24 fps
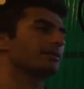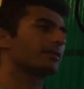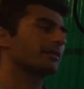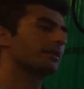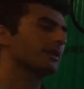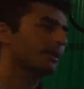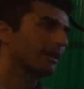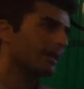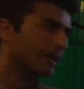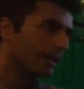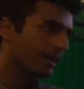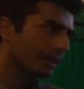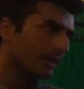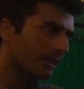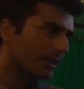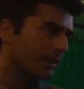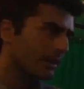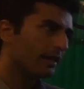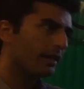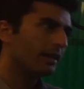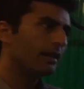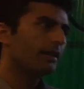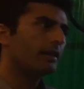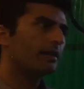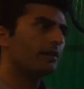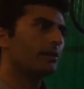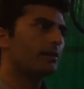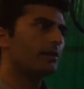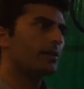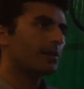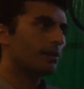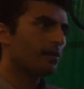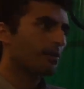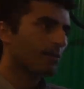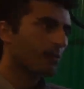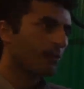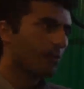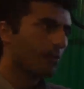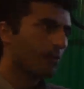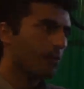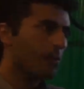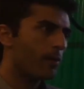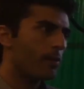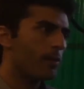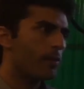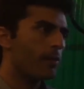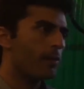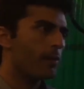And what I like about what you're doing as far as I
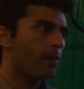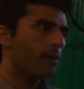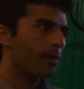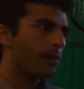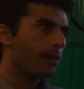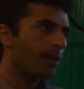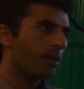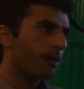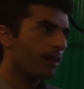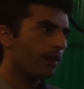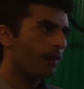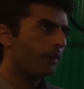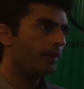think you want to